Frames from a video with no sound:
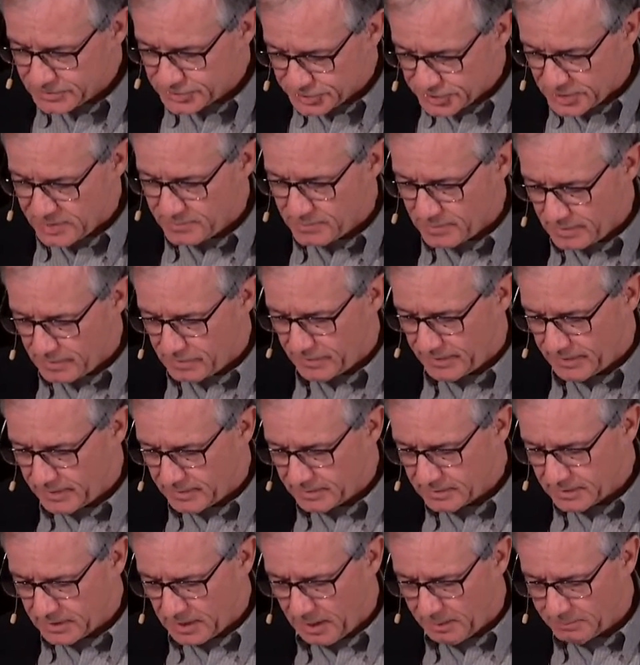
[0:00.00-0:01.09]
Sheba
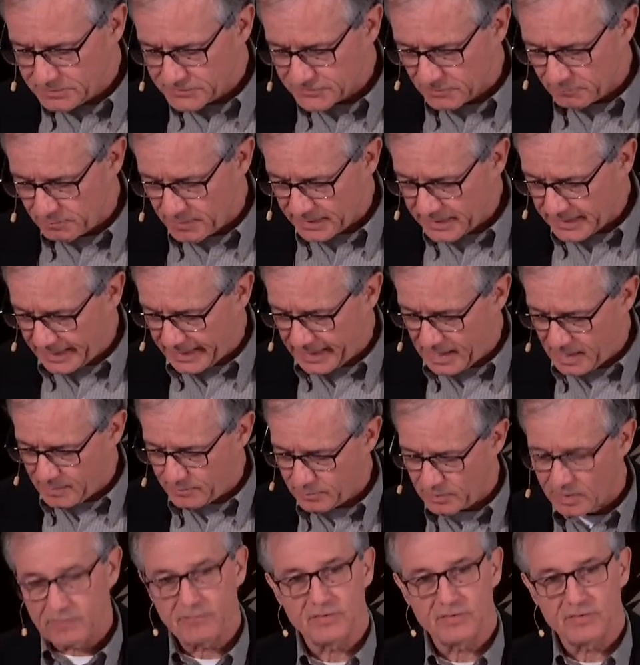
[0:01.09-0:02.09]
then comes from the camp